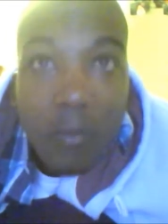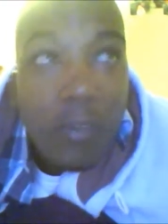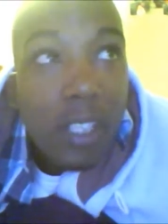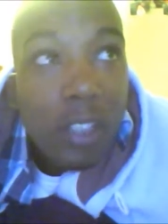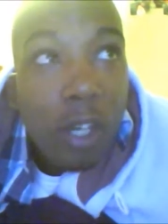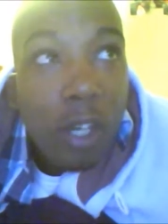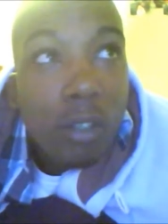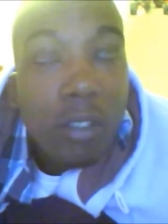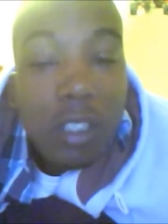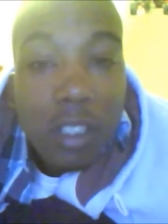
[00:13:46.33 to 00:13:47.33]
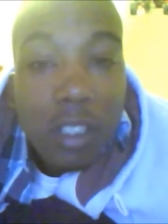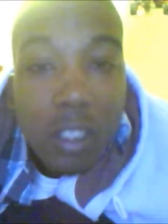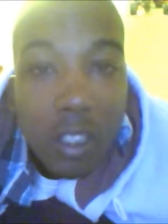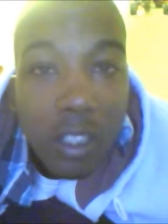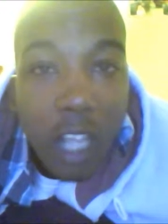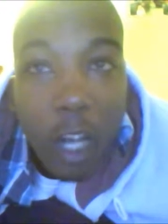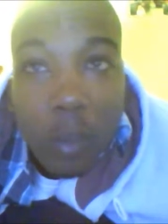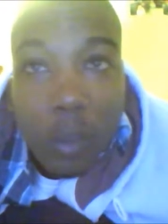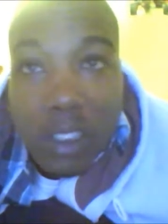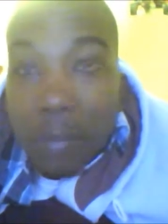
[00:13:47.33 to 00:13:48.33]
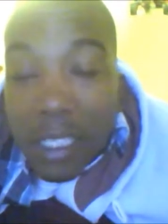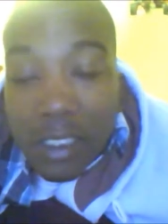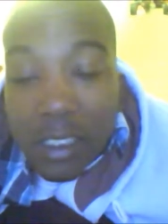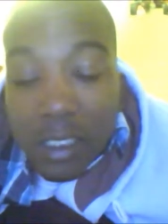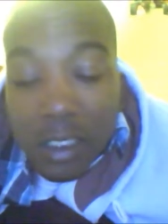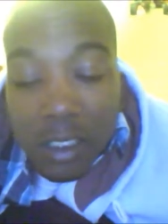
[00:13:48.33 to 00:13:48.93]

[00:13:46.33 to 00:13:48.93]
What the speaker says: So, I hope this message